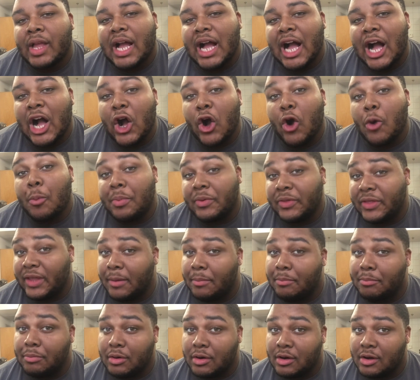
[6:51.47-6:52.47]
I opened
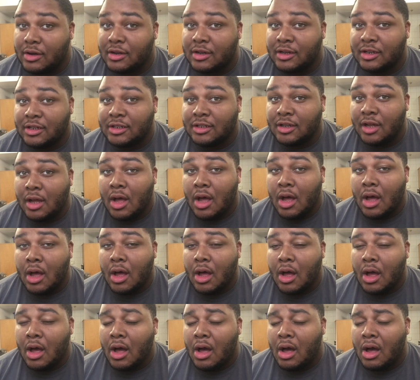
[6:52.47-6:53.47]
that book
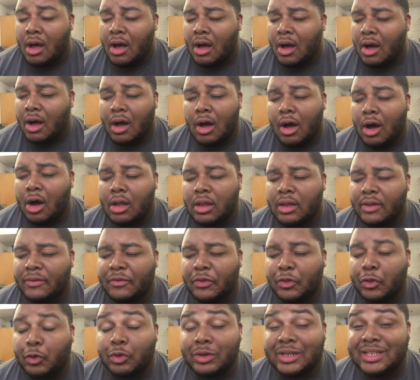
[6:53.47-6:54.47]
all of
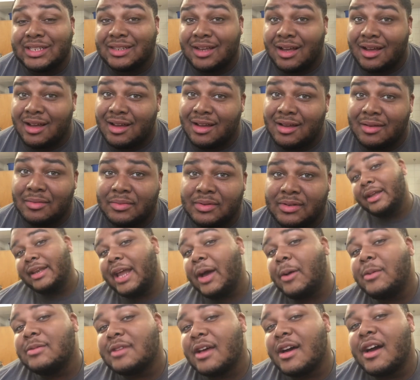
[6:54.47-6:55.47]
3 times.
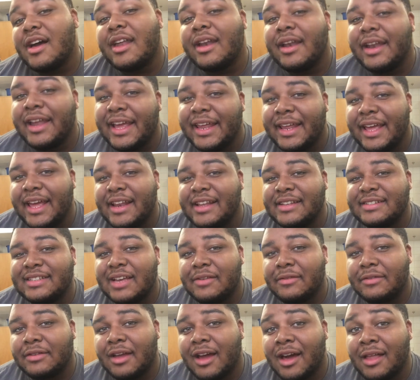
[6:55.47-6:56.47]
That was
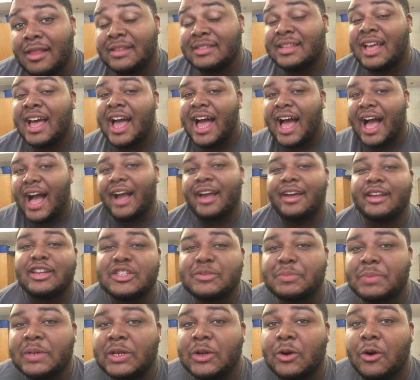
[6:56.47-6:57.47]
$187 I could have
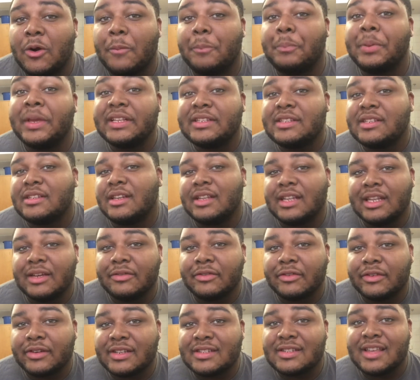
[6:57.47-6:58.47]
spent on pizza
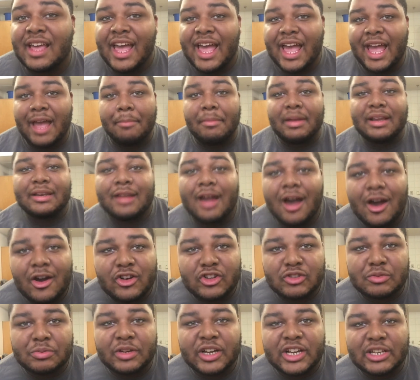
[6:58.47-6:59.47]
deliveries and
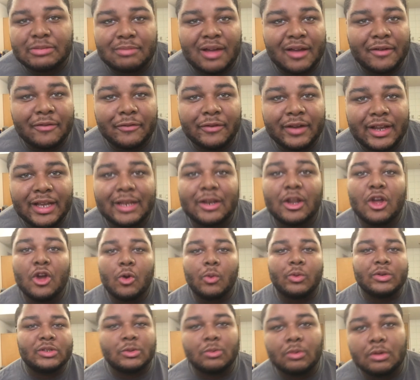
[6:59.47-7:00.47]
McDonald's because my friend
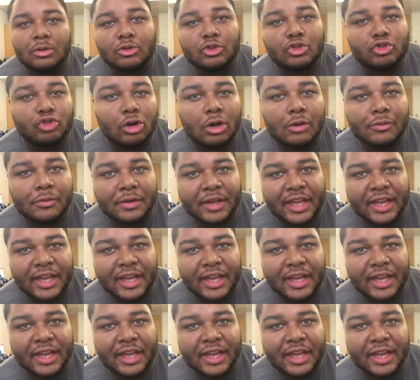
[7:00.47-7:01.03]
was the one who drove on